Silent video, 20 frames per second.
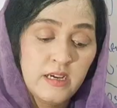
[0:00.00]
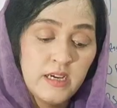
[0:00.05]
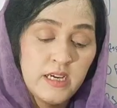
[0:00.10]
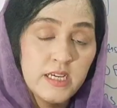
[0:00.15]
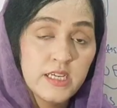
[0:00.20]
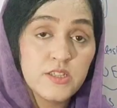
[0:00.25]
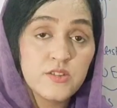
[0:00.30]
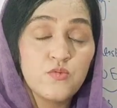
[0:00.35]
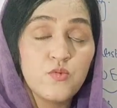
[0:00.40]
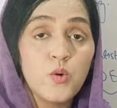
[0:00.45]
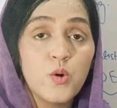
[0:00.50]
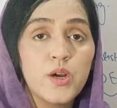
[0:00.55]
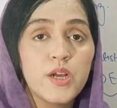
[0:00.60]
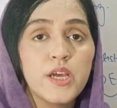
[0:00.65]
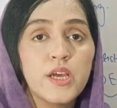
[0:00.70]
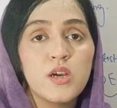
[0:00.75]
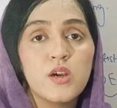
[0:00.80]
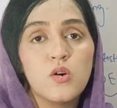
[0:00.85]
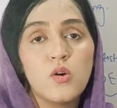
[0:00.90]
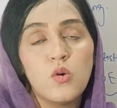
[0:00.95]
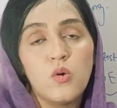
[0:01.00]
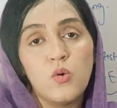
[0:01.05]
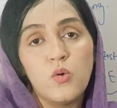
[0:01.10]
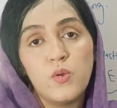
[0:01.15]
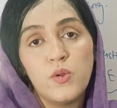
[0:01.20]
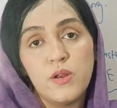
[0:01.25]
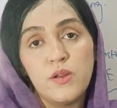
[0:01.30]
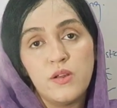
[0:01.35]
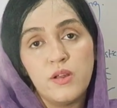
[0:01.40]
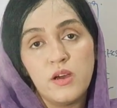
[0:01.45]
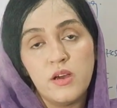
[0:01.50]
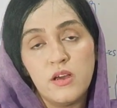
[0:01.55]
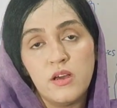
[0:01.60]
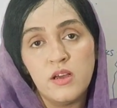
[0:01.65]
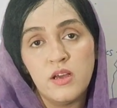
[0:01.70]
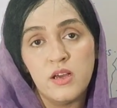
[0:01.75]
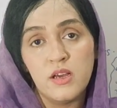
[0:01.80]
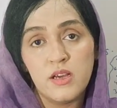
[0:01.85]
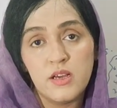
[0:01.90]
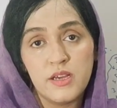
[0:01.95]
is working on
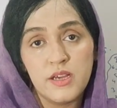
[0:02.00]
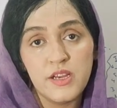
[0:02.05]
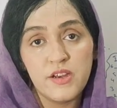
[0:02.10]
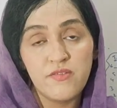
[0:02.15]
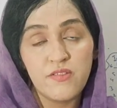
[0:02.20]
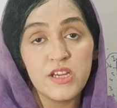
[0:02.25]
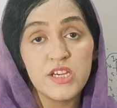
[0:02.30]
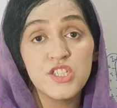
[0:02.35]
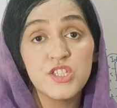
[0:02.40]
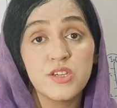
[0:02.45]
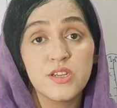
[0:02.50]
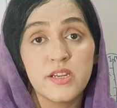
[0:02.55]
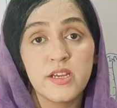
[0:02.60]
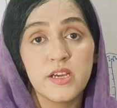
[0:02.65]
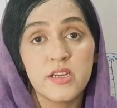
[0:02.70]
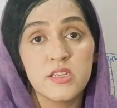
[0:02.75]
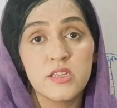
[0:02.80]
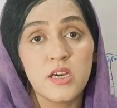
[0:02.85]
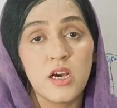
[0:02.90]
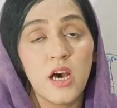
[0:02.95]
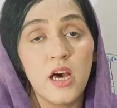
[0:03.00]
inflation and